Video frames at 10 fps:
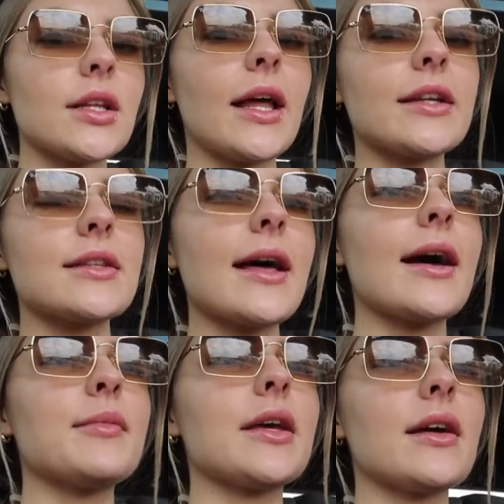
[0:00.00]
Liked
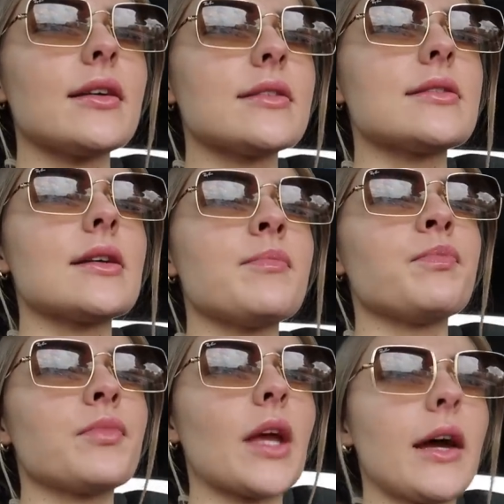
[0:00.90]
that because
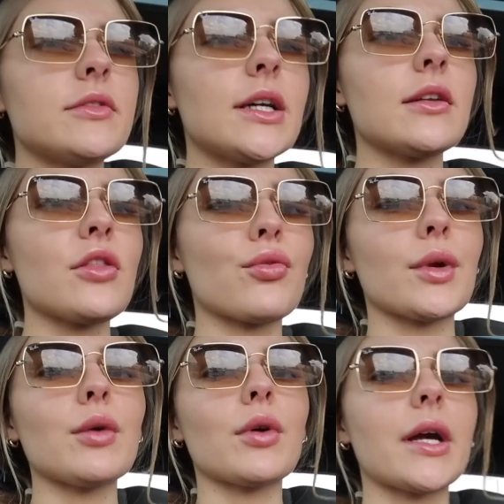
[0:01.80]
I've done
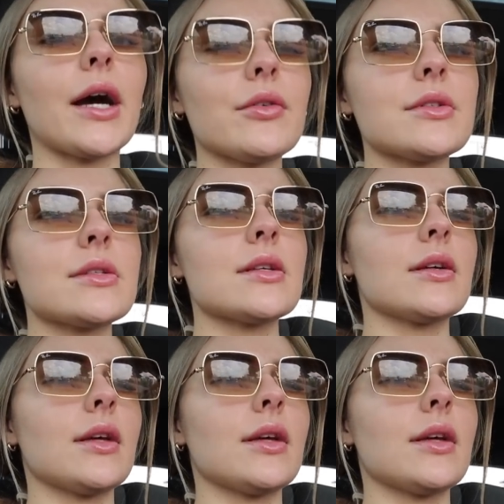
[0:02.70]
three workouts